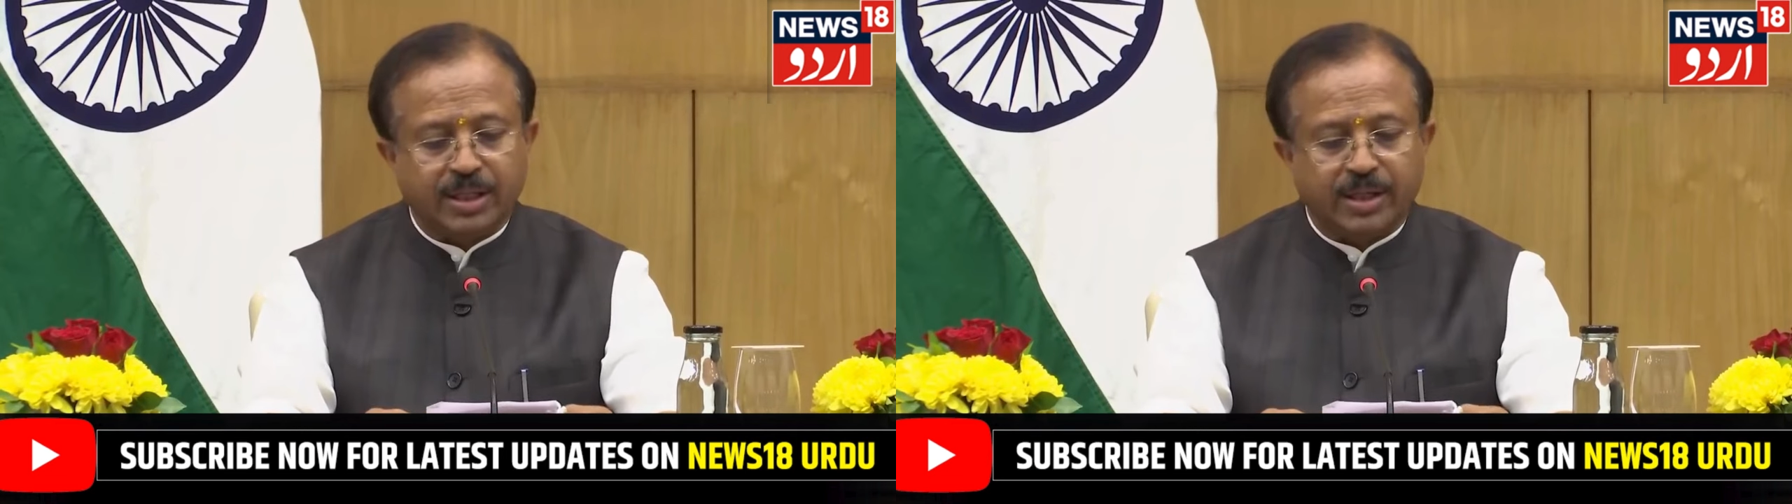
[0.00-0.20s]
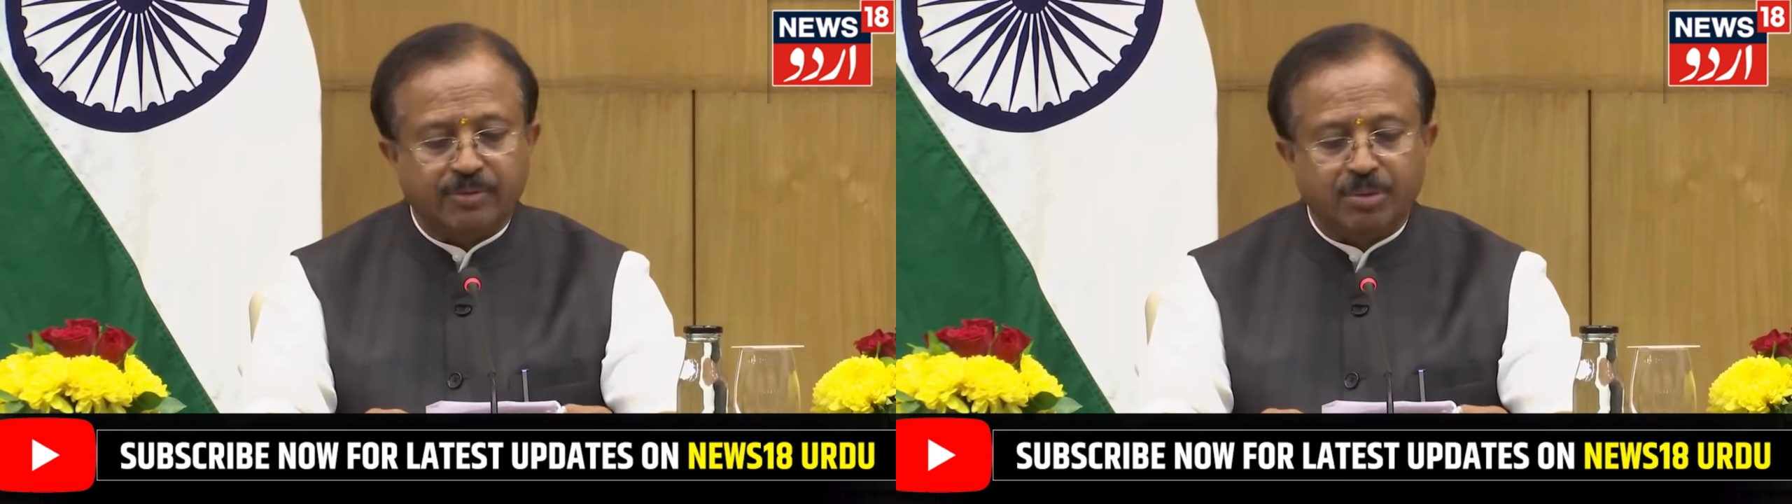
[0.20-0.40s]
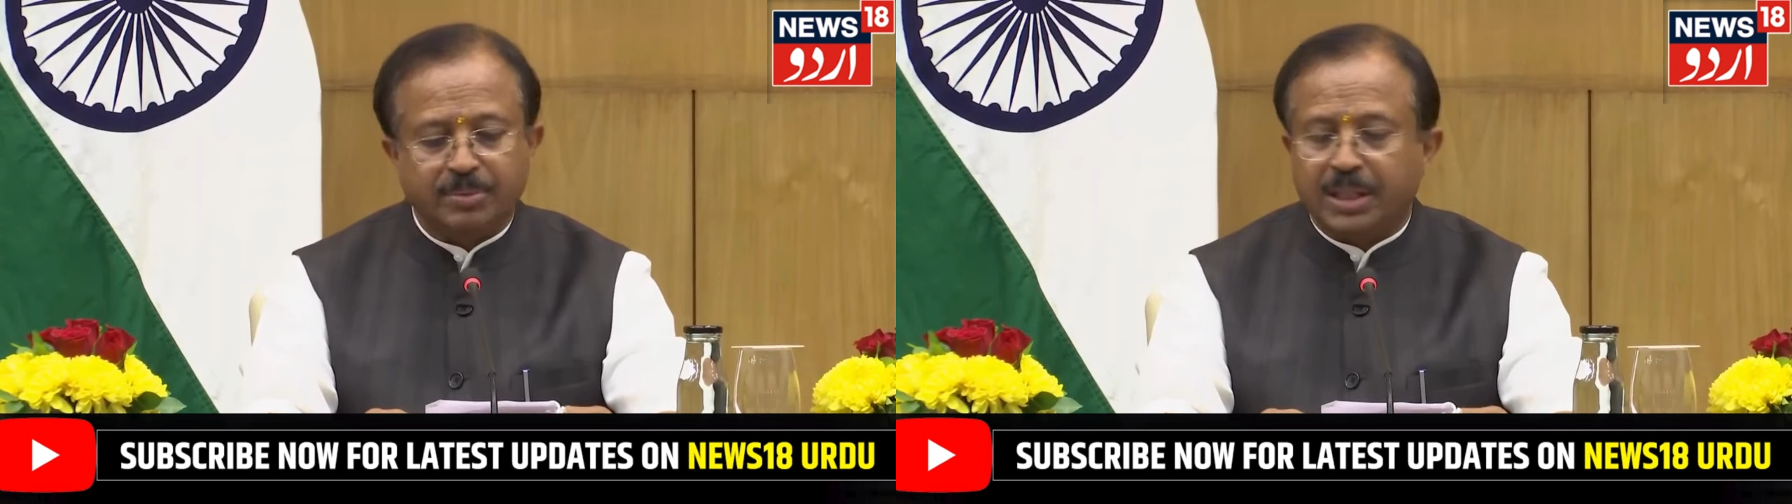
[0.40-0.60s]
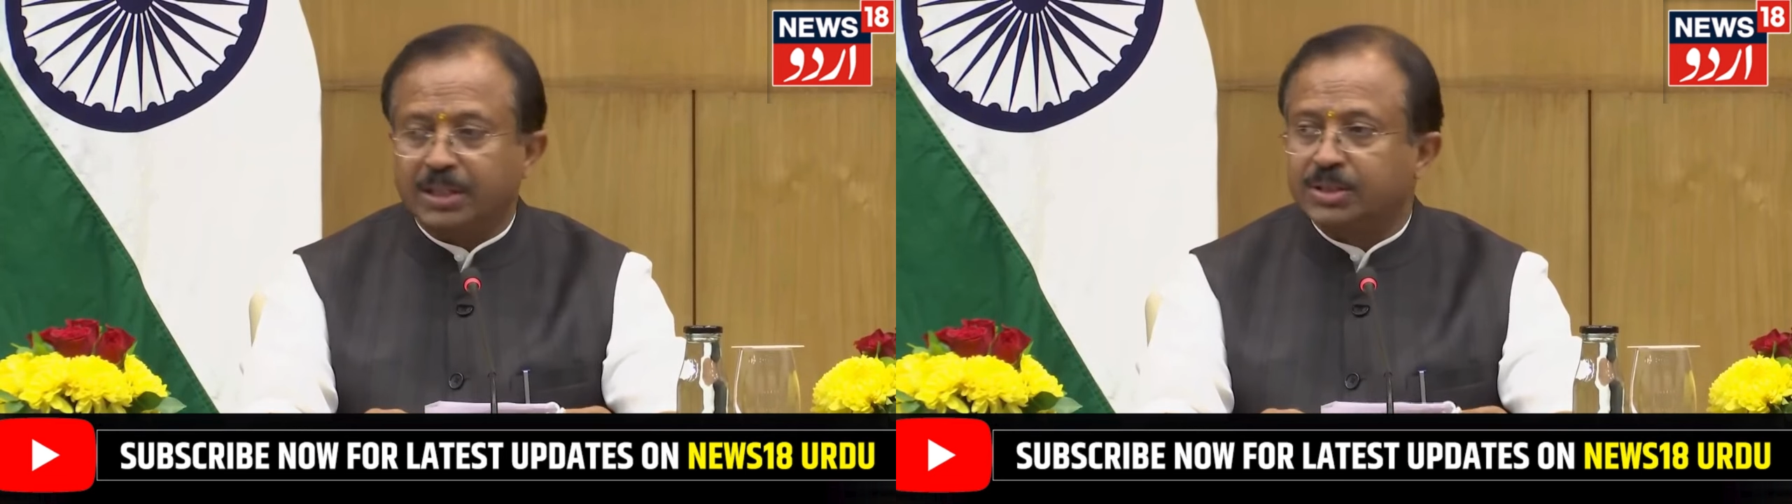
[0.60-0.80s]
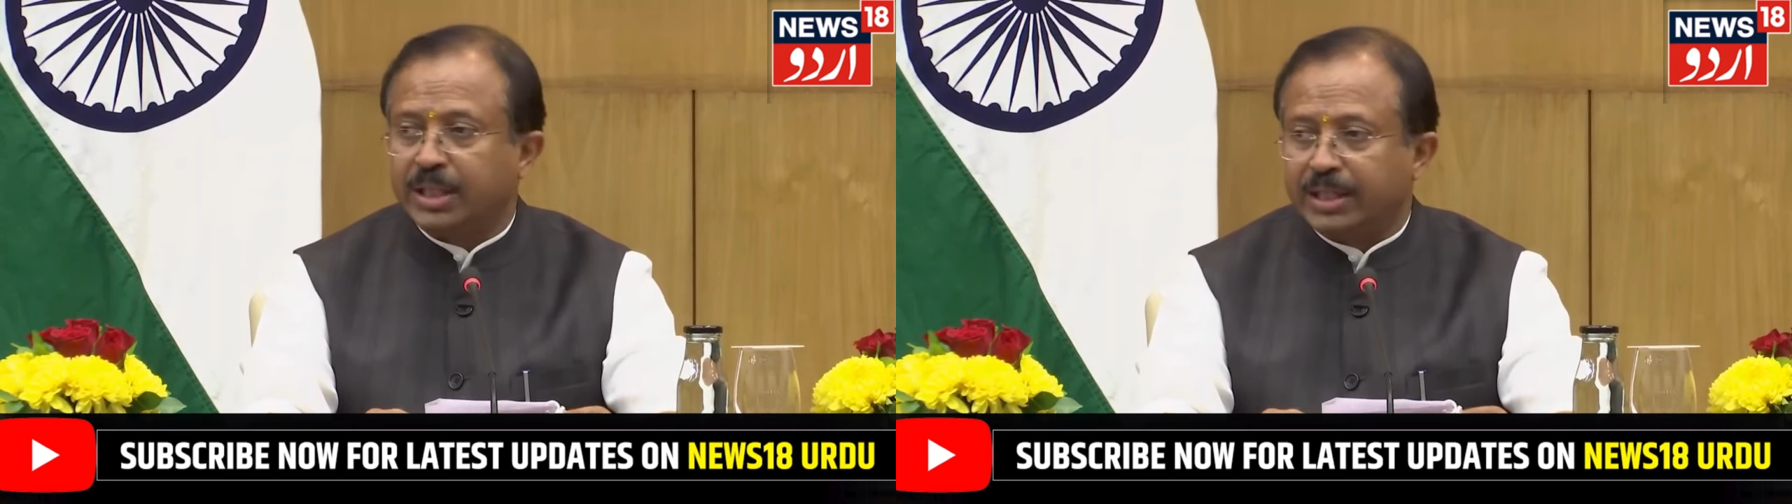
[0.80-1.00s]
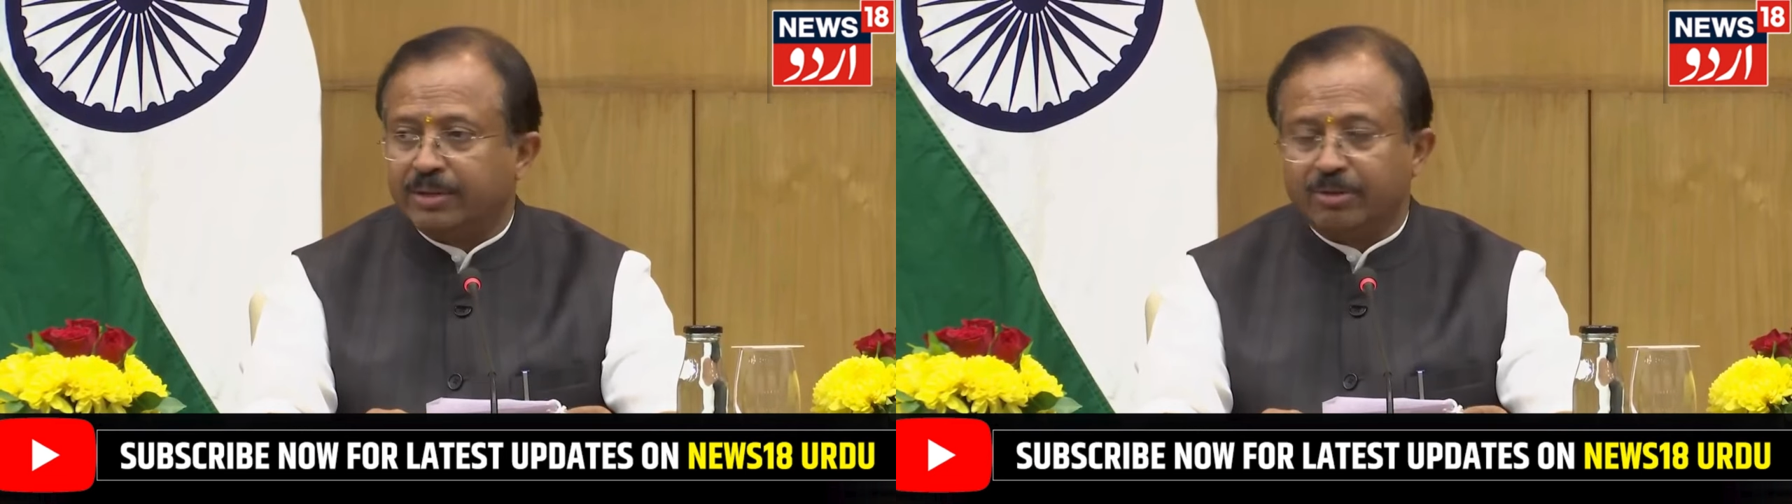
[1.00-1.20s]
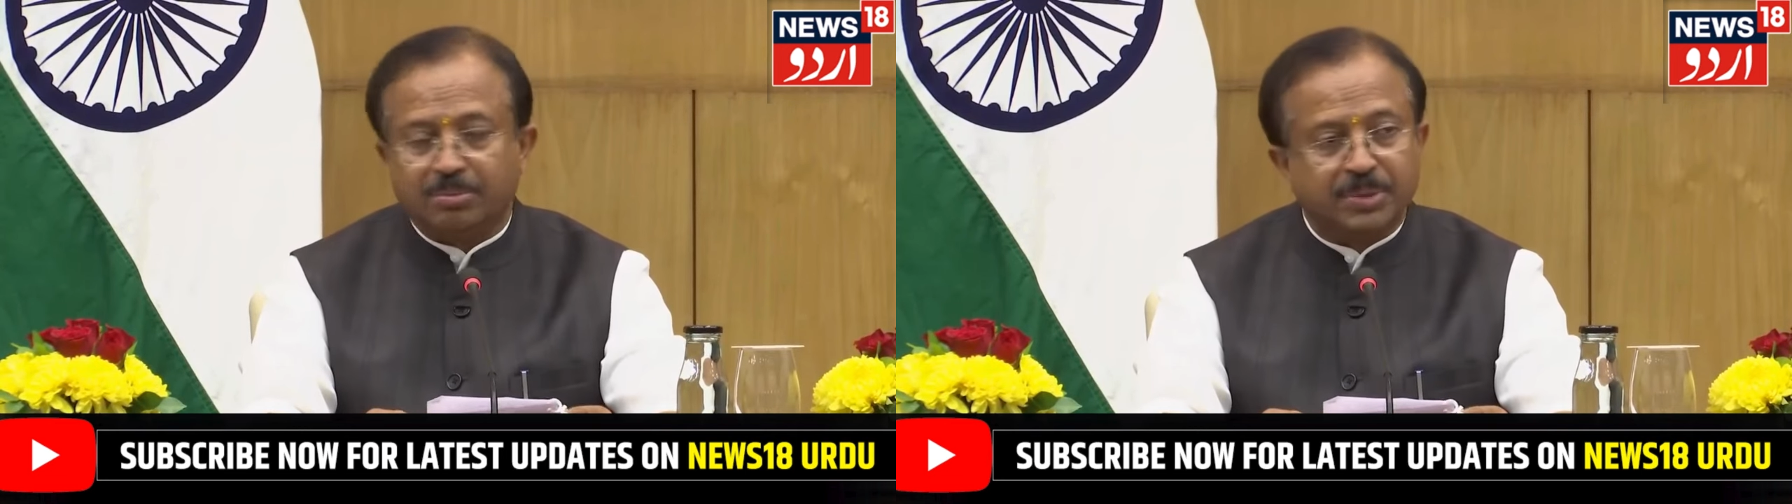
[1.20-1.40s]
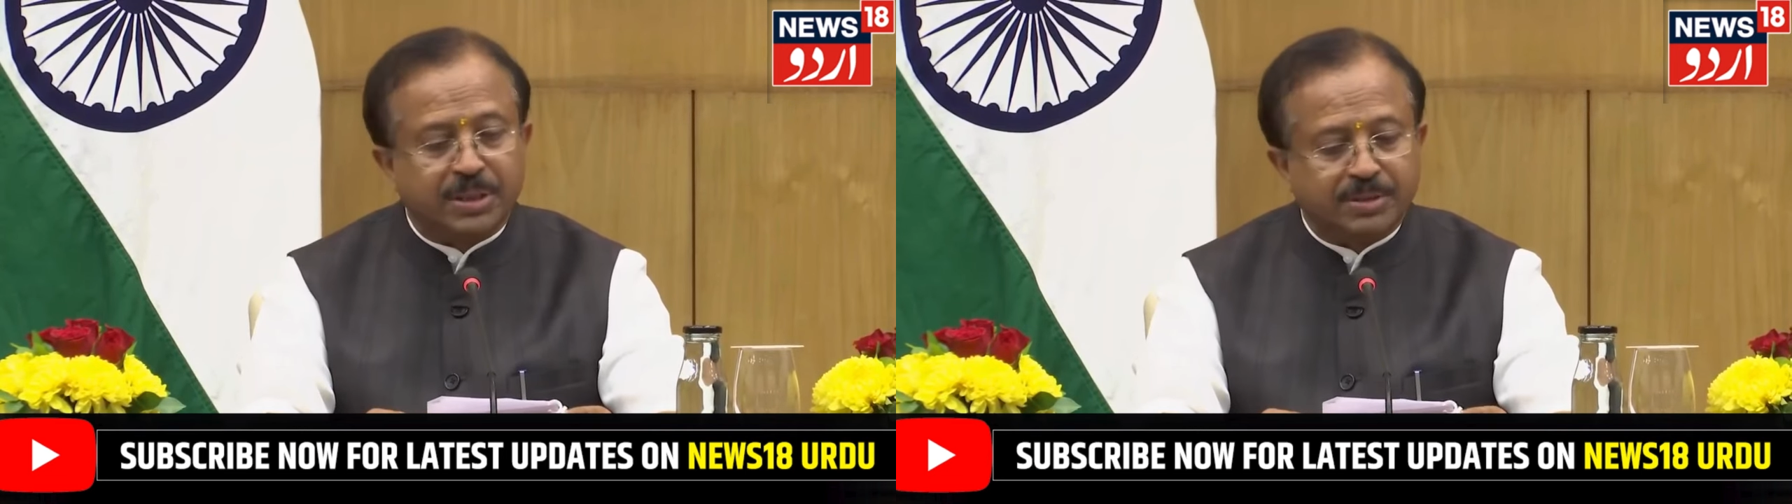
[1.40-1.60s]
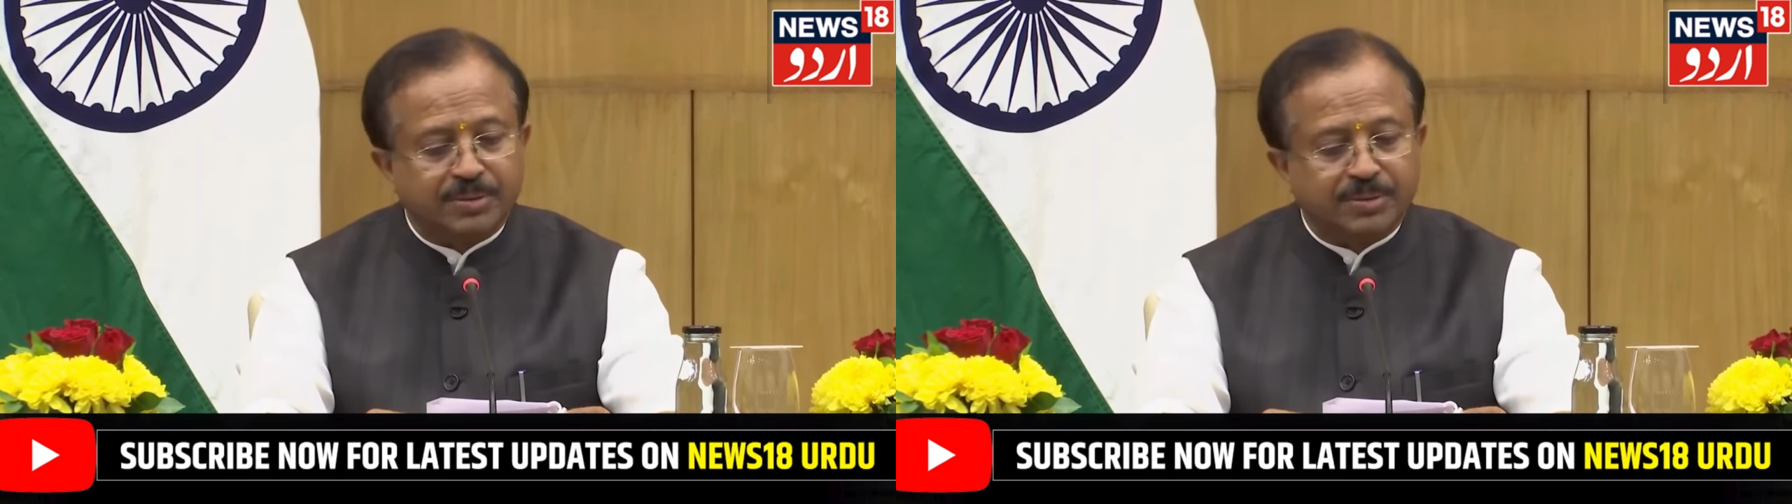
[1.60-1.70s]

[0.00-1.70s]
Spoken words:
and Women and Child Development.